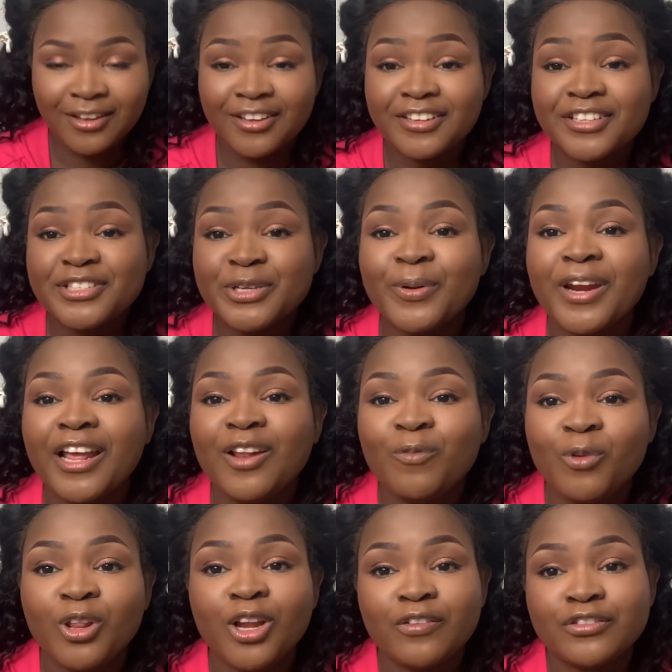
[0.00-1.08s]
Okay, so what I
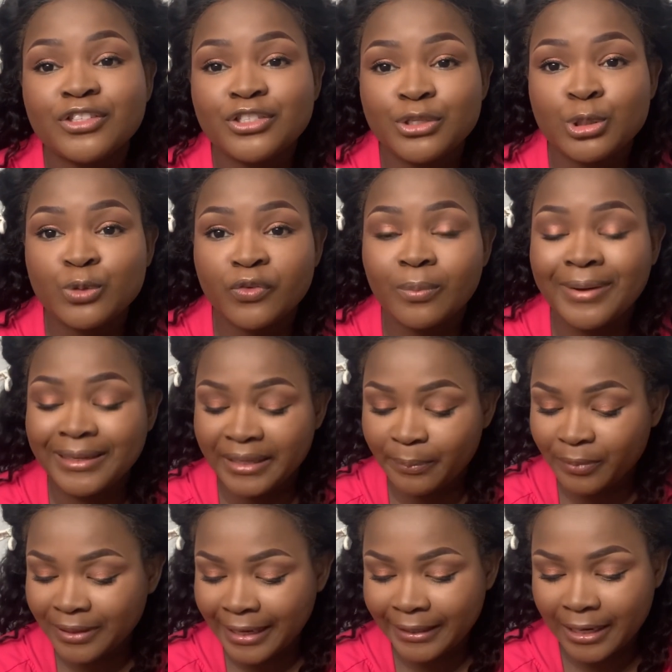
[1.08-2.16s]
love to use for my lip
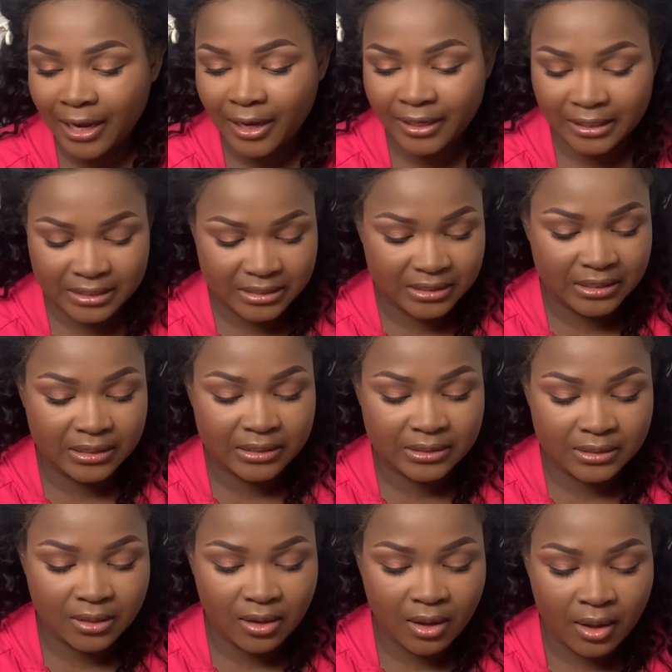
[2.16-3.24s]
liner is this